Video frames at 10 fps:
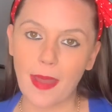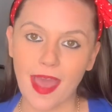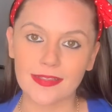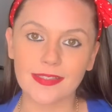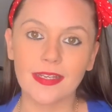
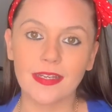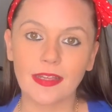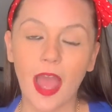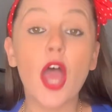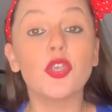as
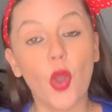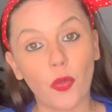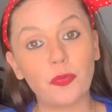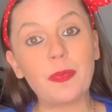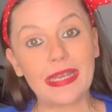a
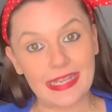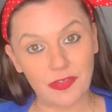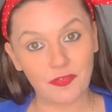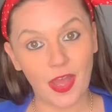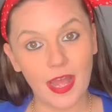
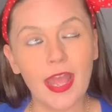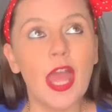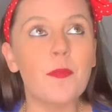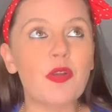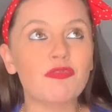non-believer.
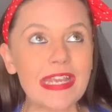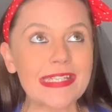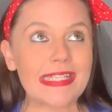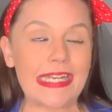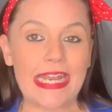But
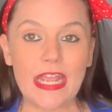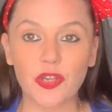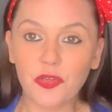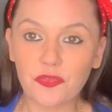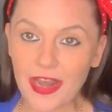recently, a
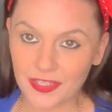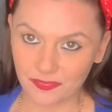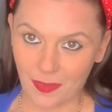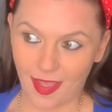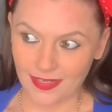good friend
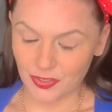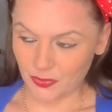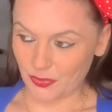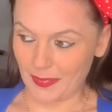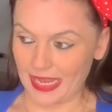of mine has
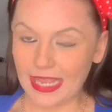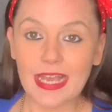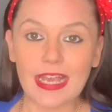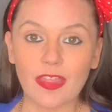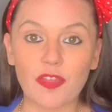taught me
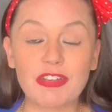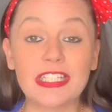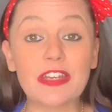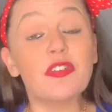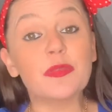that there is a
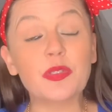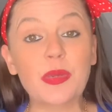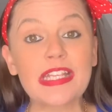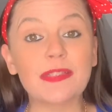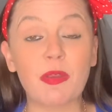difference
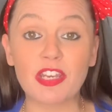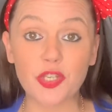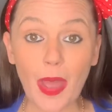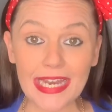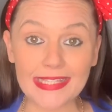between
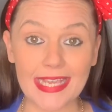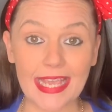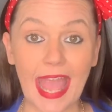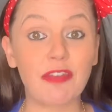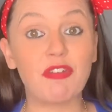
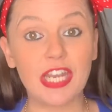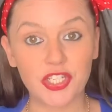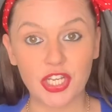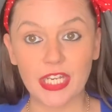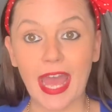spirituality and
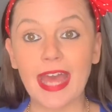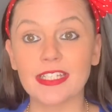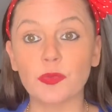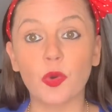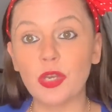religion.
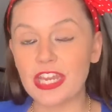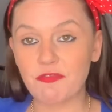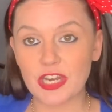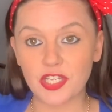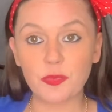And we'll
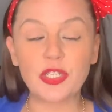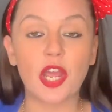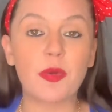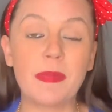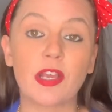leave religion, we
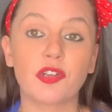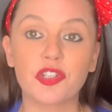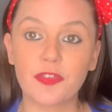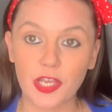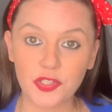don't want to be
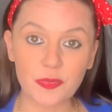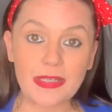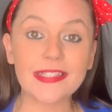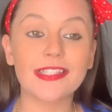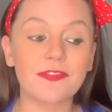controversial,
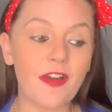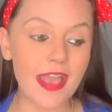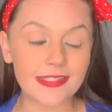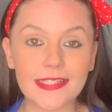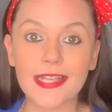but
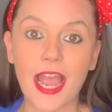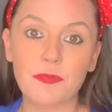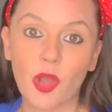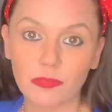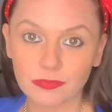suffice to say
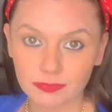I'm not